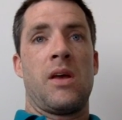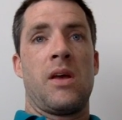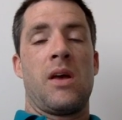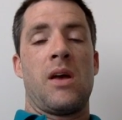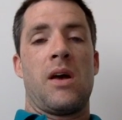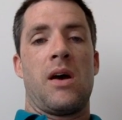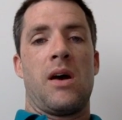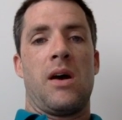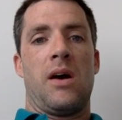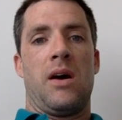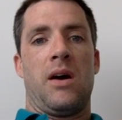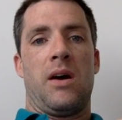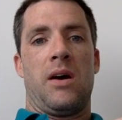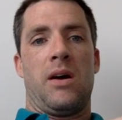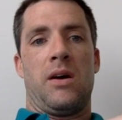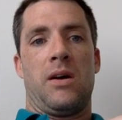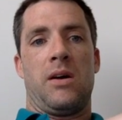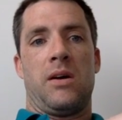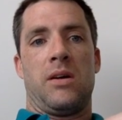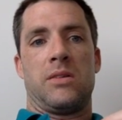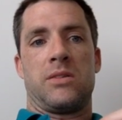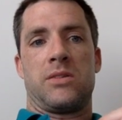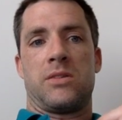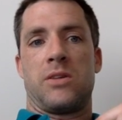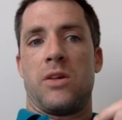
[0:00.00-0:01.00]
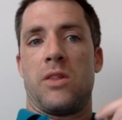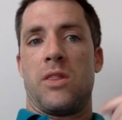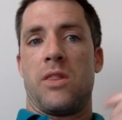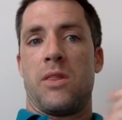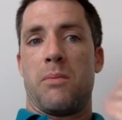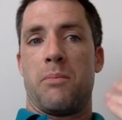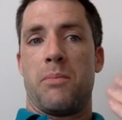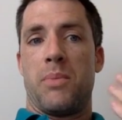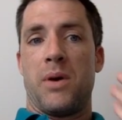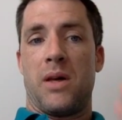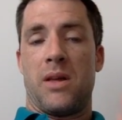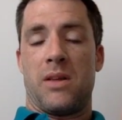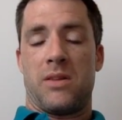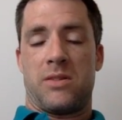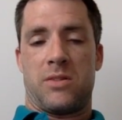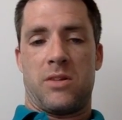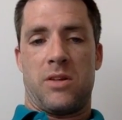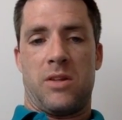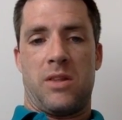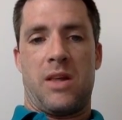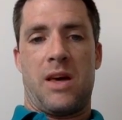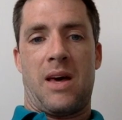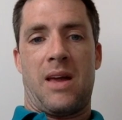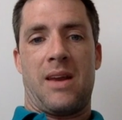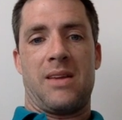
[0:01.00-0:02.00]
so
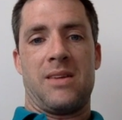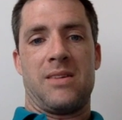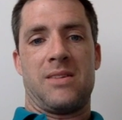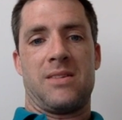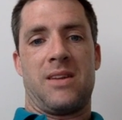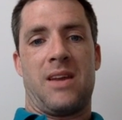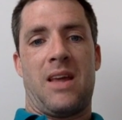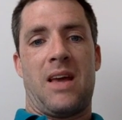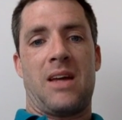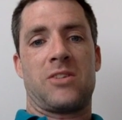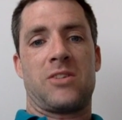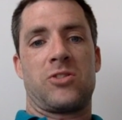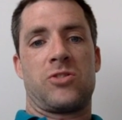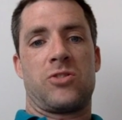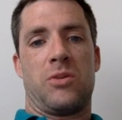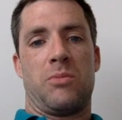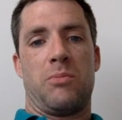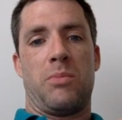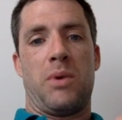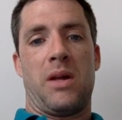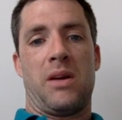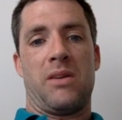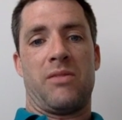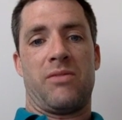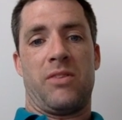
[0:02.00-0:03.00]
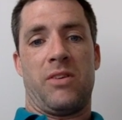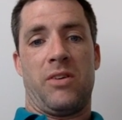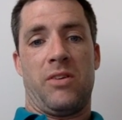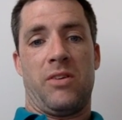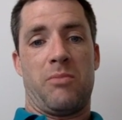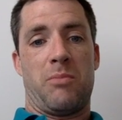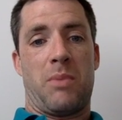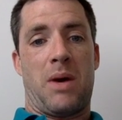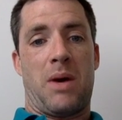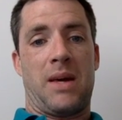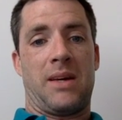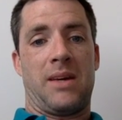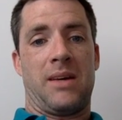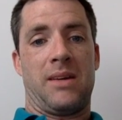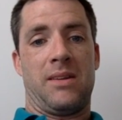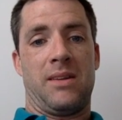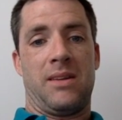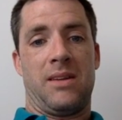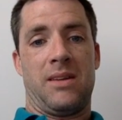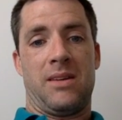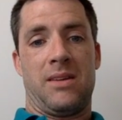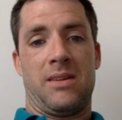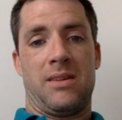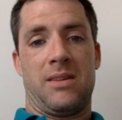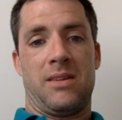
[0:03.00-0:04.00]
that is an extra benefit of
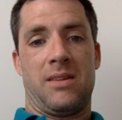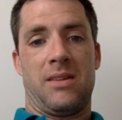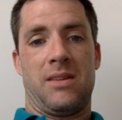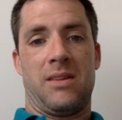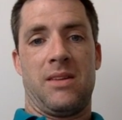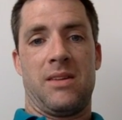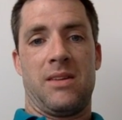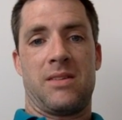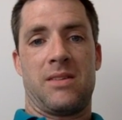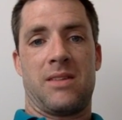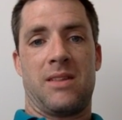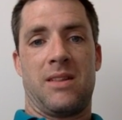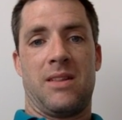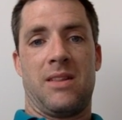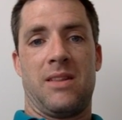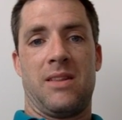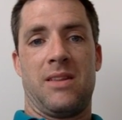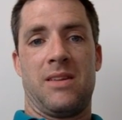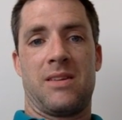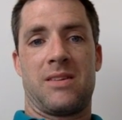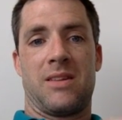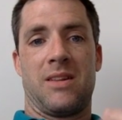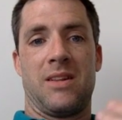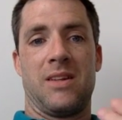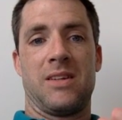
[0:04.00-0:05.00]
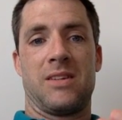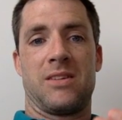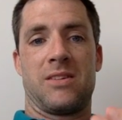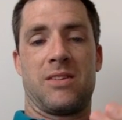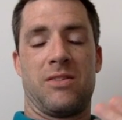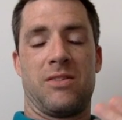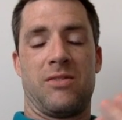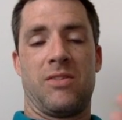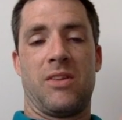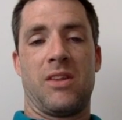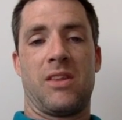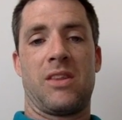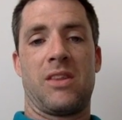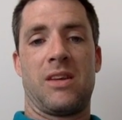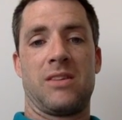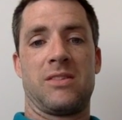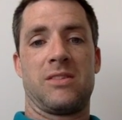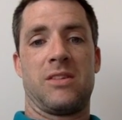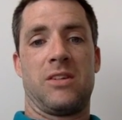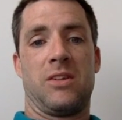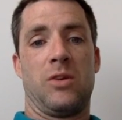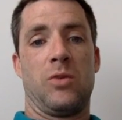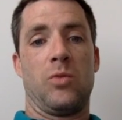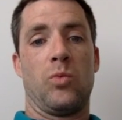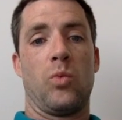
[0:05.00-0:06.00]
making this list of the things
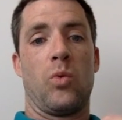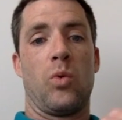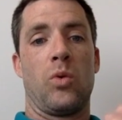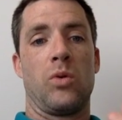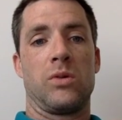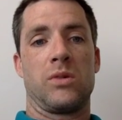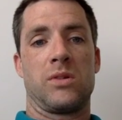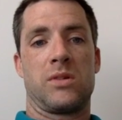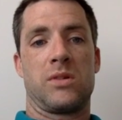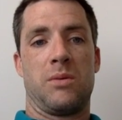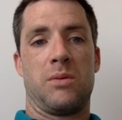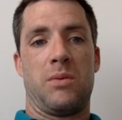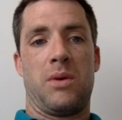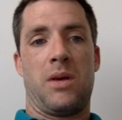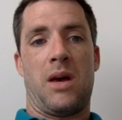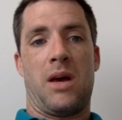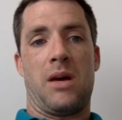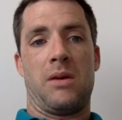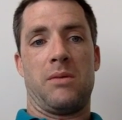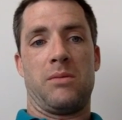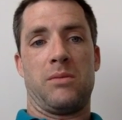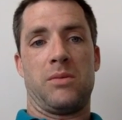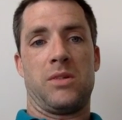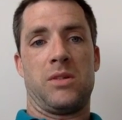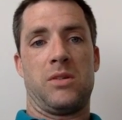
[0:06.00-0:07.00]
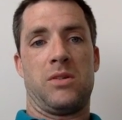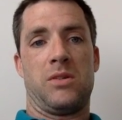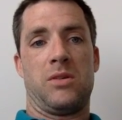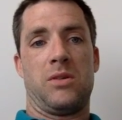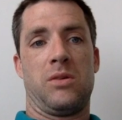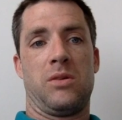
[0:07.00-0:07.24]
that you want to be able to do.